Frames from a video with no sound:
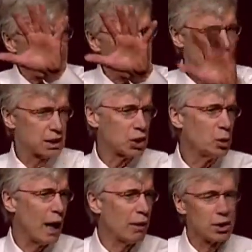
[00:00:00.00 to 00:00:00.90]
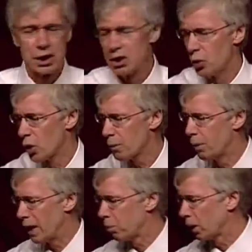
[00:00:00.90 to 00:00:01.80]
Like it's two hours north
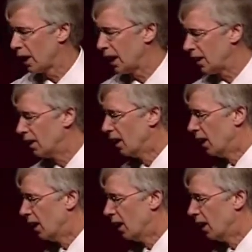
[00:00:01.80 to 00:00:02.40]
by plane.